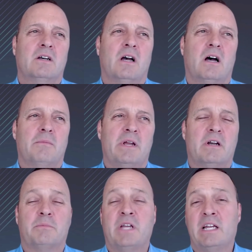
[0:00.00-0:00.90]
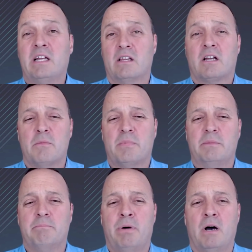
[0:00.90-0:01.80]
um, ended up taking the
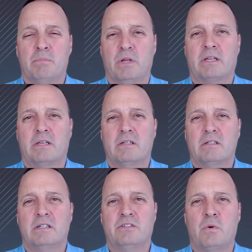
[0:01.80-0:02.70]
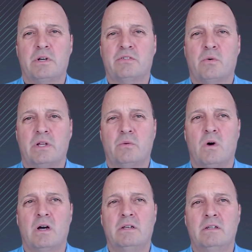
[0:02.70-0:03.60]
company public in
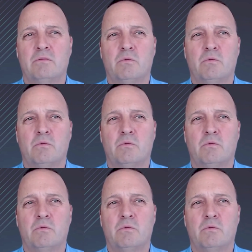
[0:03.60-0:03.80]
2021,